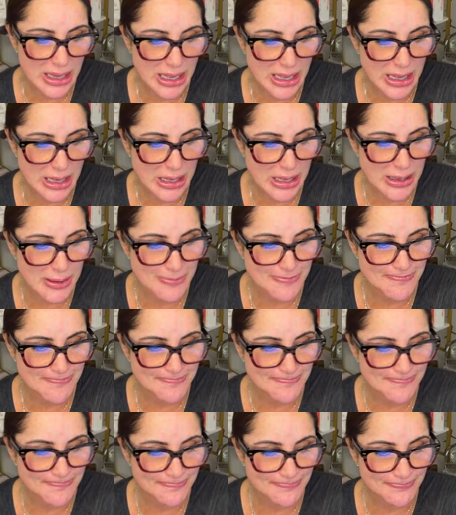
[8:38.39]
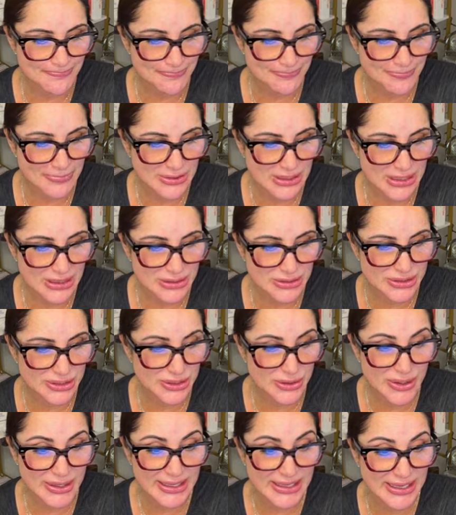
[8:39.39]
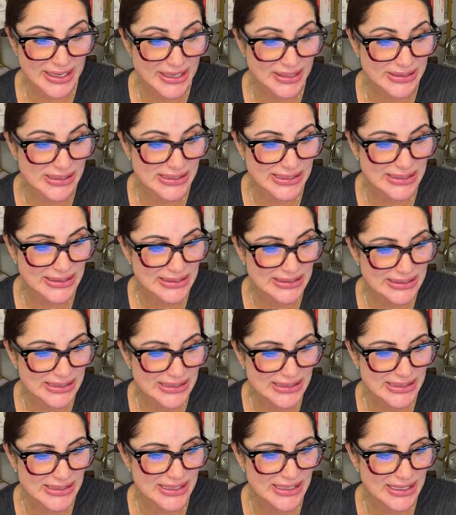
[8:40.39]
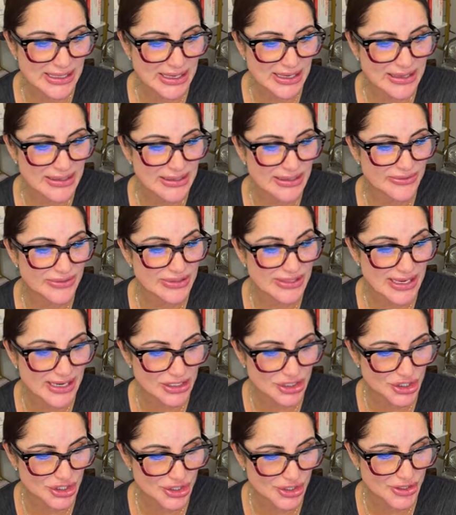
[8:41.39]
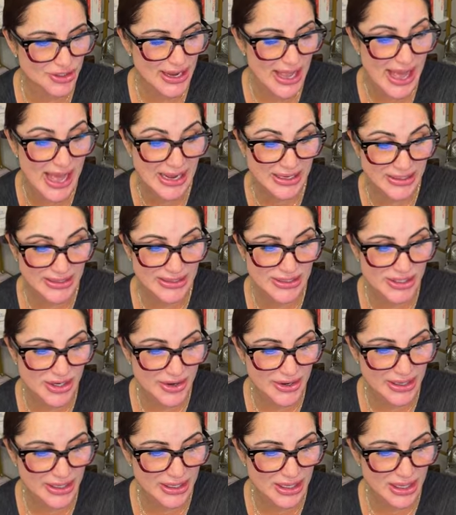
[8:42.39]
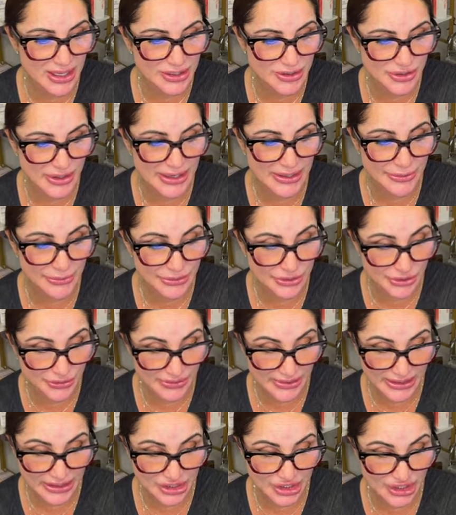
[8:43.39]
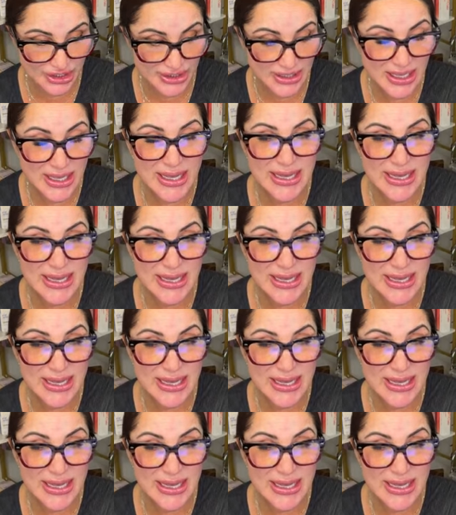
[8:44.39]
So again, skin elasticity, uneven texture, acne scarring, under eye rejuvenation,